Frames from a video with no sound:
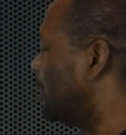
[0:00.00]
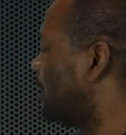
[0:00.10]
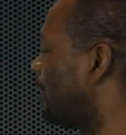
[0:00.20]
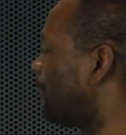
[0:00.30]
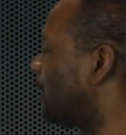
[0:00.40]

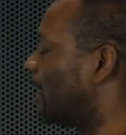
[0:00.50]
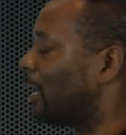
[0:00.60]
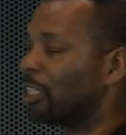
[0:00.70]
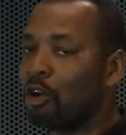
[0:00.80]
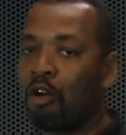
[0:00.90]
something
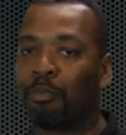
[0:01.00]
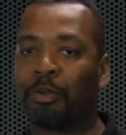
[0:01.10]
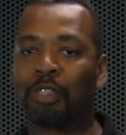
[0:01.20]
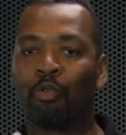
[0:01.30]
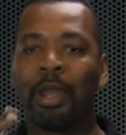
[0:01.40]
that is going to
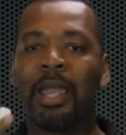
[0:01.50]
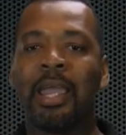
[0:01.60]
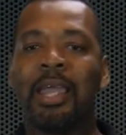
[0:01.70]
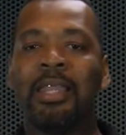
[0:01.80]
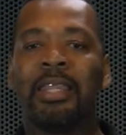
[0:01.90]

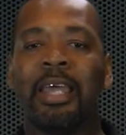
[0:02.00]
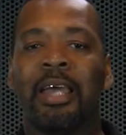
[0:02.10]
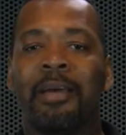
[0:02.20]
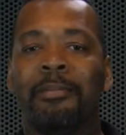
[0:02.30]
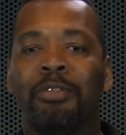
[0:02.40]
persuade
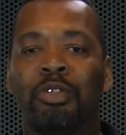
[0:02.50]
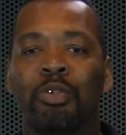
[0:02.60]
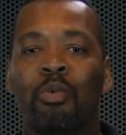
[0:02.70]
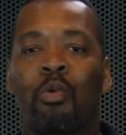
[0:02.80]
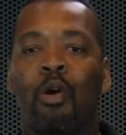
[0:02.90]
them
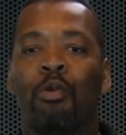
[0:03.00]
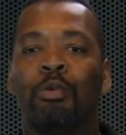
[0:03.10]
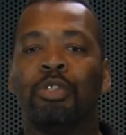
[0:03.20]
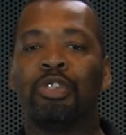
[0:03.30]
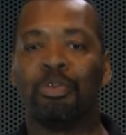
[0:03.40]
to
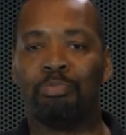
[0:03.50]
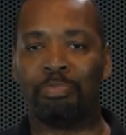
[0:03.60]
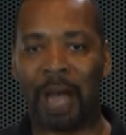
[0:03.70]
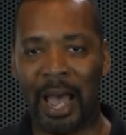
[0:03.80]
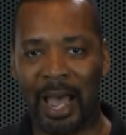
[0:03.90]
want to
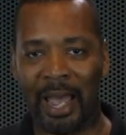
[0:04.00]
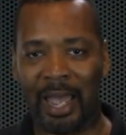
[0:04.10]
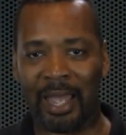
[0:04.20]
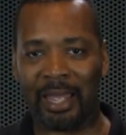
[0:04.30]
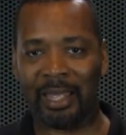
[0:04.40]

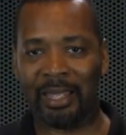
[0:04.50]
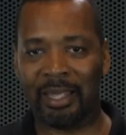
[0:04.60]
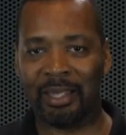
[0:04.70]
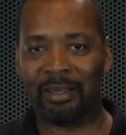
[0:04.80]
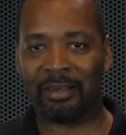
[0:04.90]
buy.
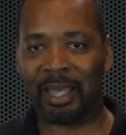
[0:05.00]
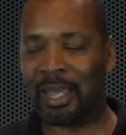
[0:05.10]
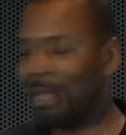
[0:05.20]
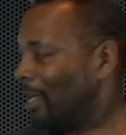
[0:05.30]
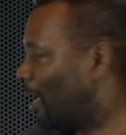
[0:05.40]

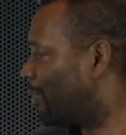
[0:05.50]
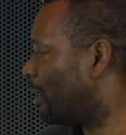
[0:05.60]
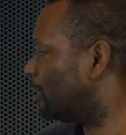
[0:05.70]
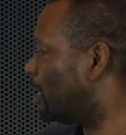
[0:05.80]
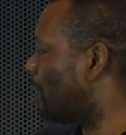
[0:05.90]
Okay? And
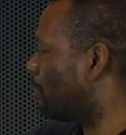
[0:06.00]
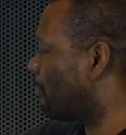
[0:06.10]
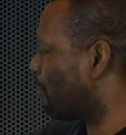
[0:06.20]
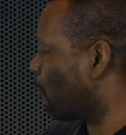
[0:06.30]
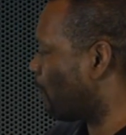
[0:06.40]
there's a number
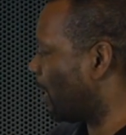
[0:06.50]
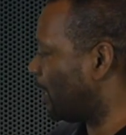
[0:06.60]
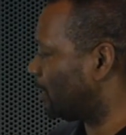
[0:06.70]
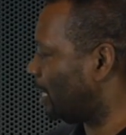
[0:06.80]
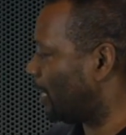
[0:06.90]
of different
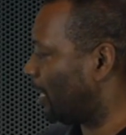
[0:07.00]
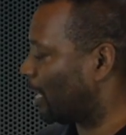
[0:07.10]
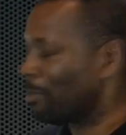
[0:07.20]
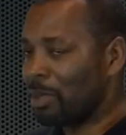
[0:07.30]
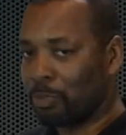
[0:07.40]
ways that
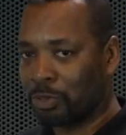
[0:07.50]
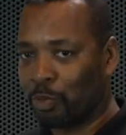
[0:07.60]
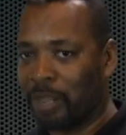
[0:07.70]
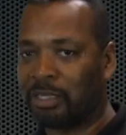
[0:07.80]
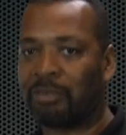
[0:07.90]
it can be
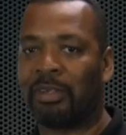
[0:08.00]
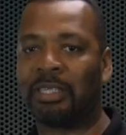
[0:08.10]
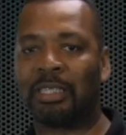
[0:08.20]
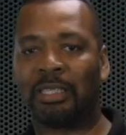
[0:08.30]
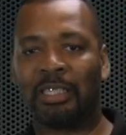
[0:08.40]
persuasive.
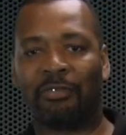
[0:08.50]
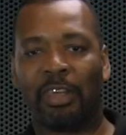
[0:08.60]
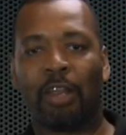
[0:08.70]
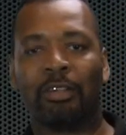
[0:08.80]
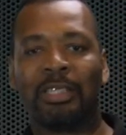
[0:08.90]
This
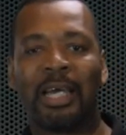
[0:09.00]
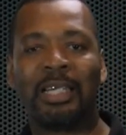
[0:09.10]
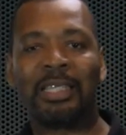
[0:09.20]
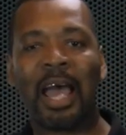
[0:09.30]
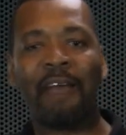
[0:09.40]
video is not
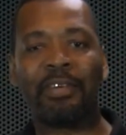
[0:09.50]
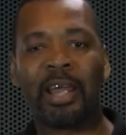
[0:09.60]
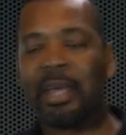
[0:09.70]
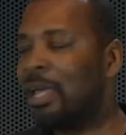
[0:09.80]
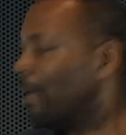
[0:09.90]
designed for
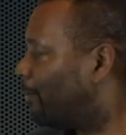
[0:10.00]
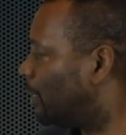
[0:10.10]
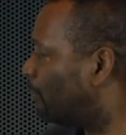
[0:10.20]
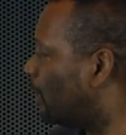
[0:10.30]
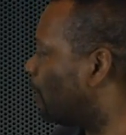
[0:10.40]
that.
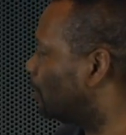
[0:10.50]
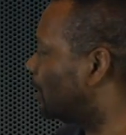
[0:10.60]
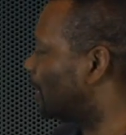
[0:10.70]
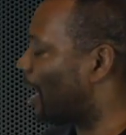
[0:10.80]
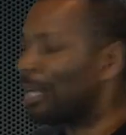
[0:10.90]
This video is
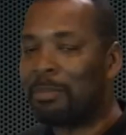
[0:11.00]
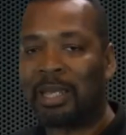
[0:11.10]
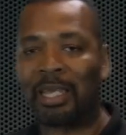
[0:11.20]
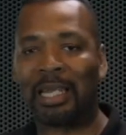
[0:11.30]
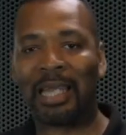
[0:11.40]
designed to
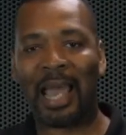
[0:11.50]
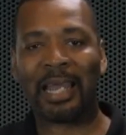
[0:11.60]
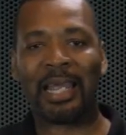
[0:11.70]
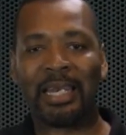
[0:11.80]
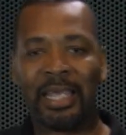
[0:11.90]
make it
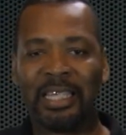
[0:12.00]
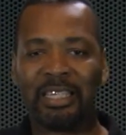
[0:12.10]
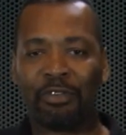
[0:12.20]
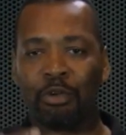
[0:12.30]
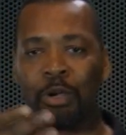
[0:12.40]
light and
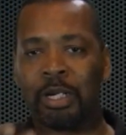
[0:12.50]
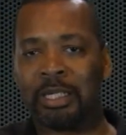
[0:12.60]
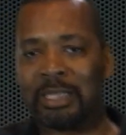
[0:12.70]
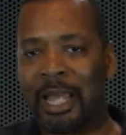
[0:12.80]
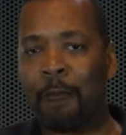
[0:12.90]
easy for you to
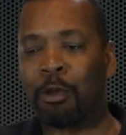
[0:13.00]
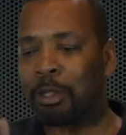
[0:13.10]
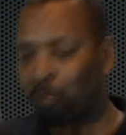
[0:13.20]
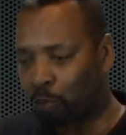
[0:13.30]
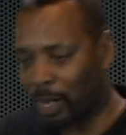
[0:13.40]
understand what
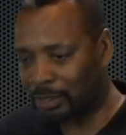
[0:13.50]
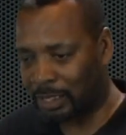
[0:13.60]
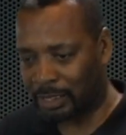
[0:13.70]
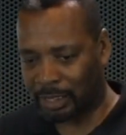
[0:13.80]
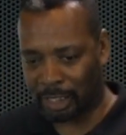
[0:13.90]
the
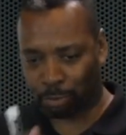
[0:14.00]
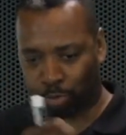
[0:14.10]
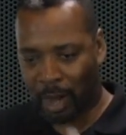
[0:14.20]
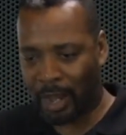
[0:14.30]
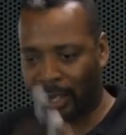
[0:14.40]
process is.
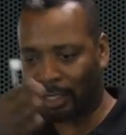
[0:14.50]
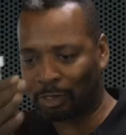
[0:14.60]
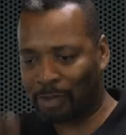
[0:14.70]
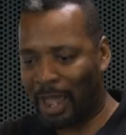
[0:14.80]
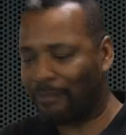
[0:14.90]

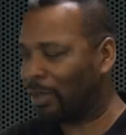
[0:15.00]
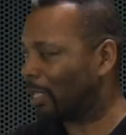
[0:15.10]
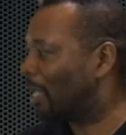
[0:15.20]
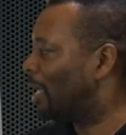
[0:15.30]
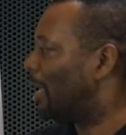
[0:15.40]
Product,
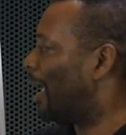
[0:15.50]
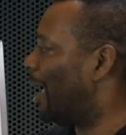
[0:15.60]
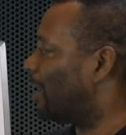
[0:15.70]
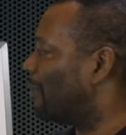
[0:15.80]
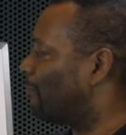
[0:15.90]
traffic,
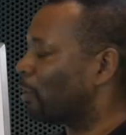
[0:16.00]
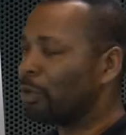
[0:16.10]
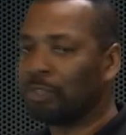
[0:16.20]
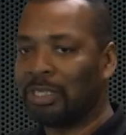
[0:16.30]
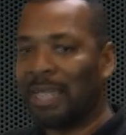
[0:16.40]
and
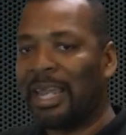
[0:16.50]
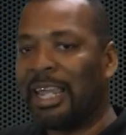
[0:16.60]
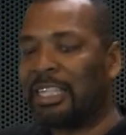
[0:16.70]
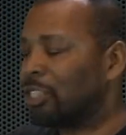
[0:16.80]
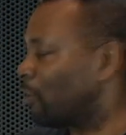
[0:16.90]
conversions, and
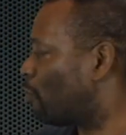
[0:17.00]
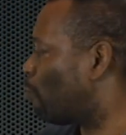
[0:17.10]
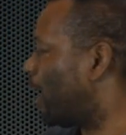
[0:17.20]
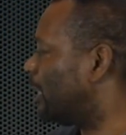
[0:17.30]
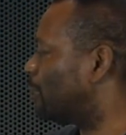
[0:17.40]
a
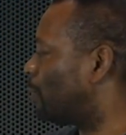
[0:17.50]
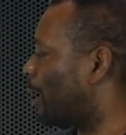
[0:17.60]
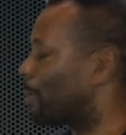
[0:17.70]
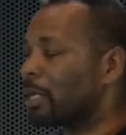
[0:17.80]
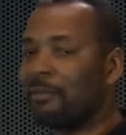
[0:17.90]
certain way to be
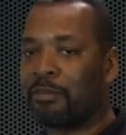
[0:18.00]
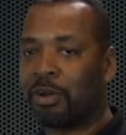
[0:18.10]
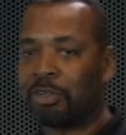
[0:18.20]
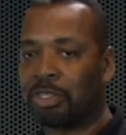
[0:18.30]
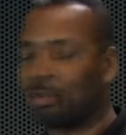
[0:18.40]
able to
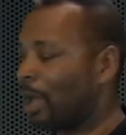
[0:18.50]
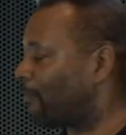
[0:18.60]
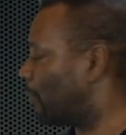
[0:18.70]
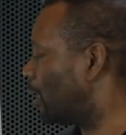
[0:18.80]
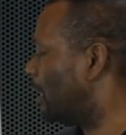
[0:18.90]
convert this
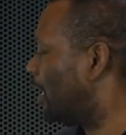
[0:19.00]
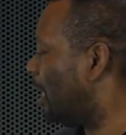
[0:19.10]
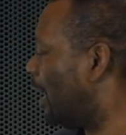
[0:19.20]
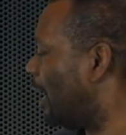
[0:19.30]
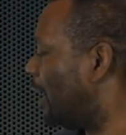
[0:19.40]
traffic,
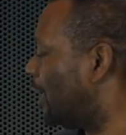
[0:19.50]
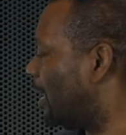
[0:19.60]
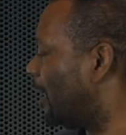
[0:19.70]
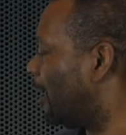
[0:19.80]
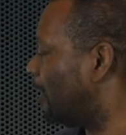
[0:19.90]
and
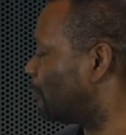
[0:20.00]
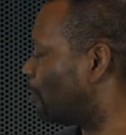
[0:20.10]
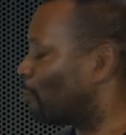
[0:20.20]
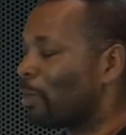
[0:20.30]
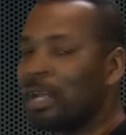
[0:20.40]
a
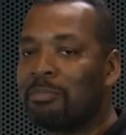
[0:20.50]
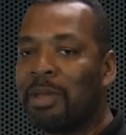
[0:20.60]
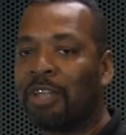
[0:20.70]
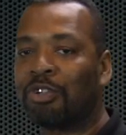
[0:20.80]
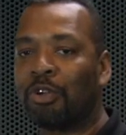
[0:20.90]
certain way to
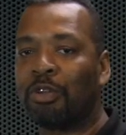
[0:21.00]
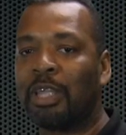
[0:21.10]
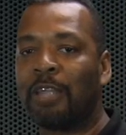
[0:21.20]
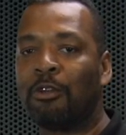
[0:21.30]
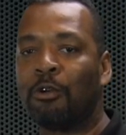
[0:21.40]
make sure
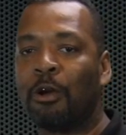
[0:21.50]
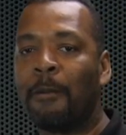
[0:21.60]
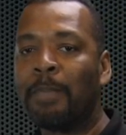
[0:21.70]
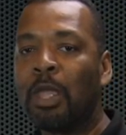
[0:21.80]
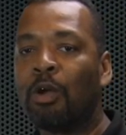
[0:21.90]
that
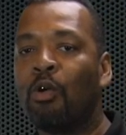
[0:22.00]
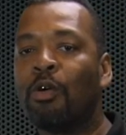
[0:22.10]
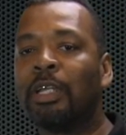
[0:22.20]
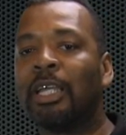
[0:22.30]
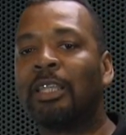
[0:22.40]
you're
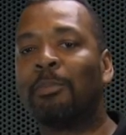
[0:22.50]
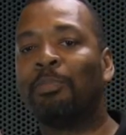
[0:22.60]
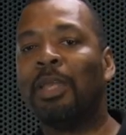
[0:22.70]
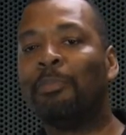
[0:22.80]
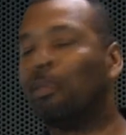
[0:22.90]
going to get the
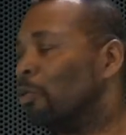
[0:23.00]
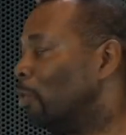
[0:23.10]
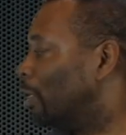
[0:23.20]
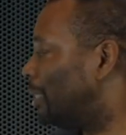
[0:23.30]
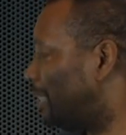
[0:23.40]

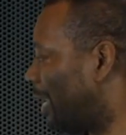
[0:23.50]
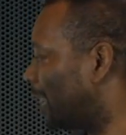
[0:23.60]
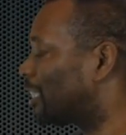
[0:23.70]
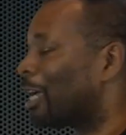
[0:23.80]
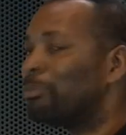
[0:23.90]
people to
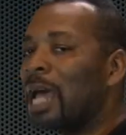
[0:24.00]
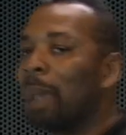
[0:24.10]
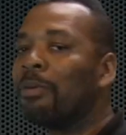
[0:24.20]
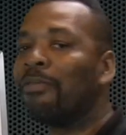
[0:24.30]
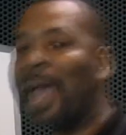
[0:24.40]
take some
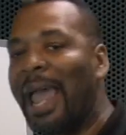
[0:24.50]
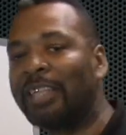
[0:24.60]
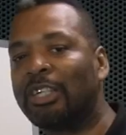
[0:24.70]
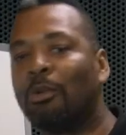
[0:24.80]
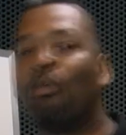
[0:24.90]
type of
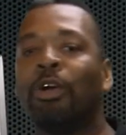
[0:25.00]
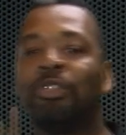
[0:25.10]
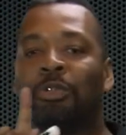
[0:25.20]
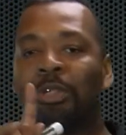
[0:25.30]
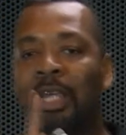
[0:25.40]
action
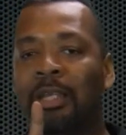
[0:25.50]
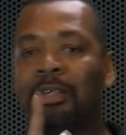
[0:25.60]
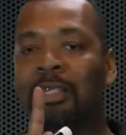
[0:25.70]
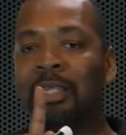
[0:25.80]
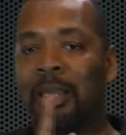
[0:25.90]
once you
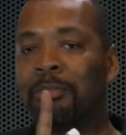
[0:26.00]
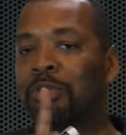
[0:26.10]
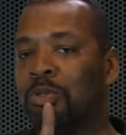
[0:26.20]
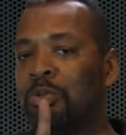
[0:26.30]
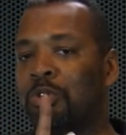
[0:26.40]
get them
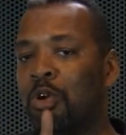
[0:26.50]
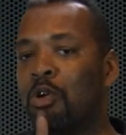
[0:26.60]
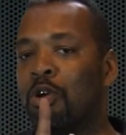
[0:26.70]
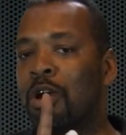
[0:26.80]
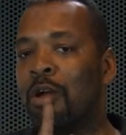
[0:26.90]
to
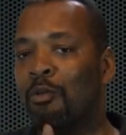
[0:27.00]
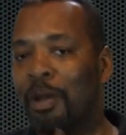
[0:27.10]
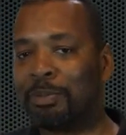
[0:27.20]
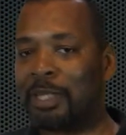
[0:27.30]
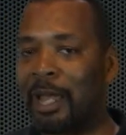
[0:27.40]
your
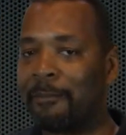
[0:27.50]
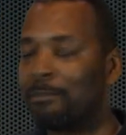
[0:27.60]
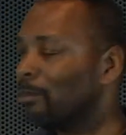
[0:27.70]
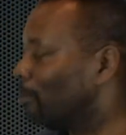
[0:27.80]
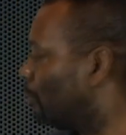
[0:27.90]
website.
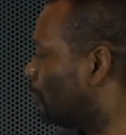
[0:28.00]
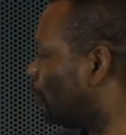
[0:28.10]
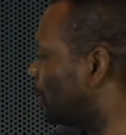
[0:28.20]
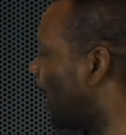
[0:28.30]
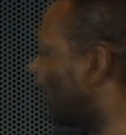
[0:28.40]

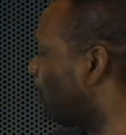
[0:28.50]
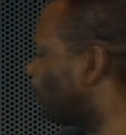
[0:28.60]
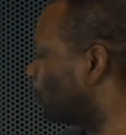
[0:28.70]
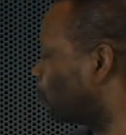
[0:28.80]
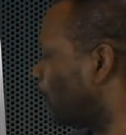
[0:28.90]
So it's got to be
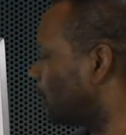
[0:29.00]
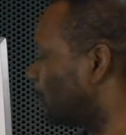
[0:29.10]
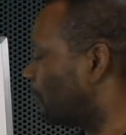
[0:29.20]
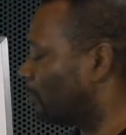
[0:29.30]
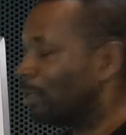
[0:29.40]

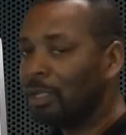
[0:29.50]
persuasive.